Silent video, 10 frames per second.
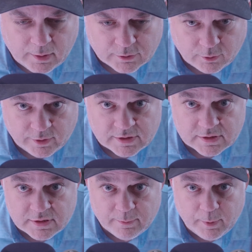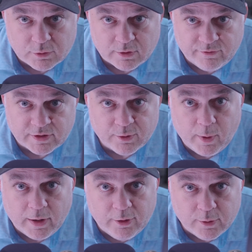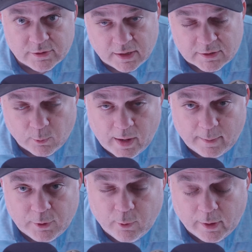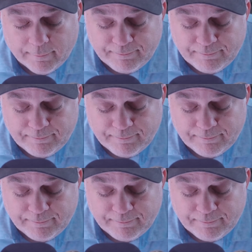So this is the most efficient way to do it, so that's the way I'm doing it.